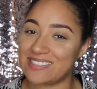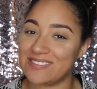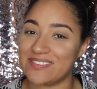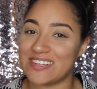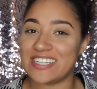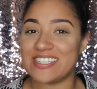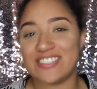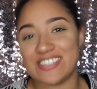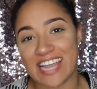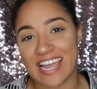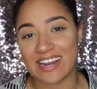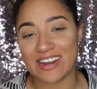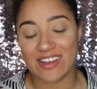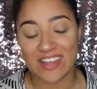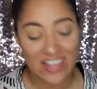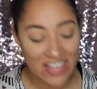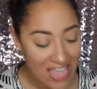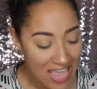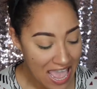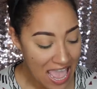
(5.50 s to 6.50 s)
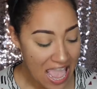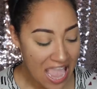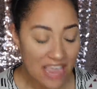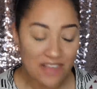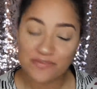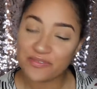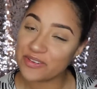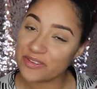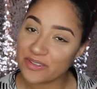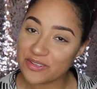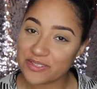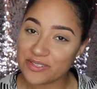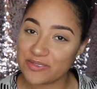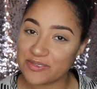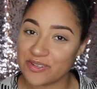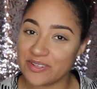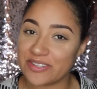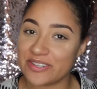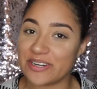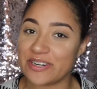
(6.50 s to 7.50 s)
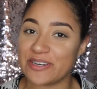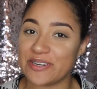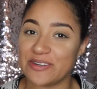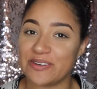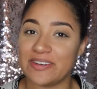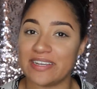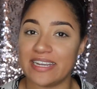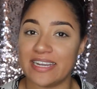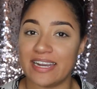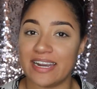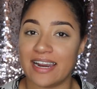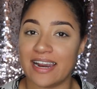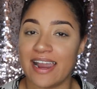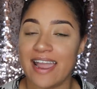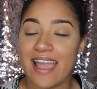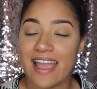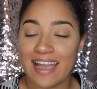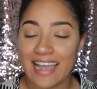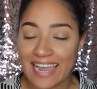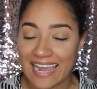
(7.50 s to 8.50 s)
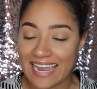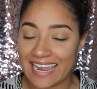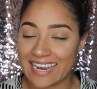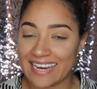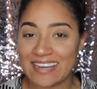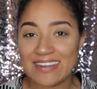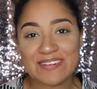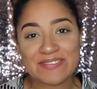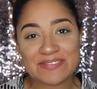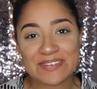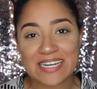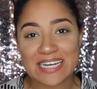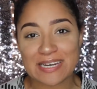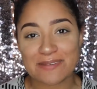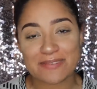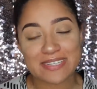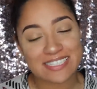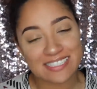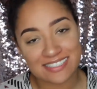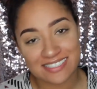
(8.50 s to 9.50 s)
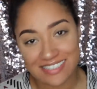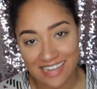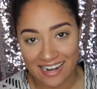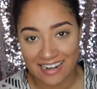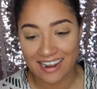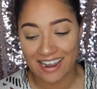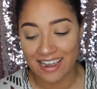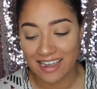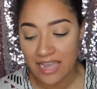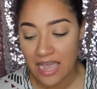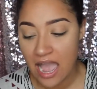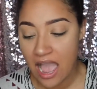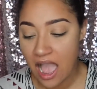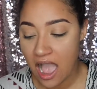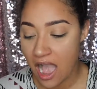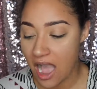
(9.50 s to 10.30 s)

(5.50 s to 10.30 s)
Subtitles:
to my channel, and for those of you that are new here, hi, my name is Tenna.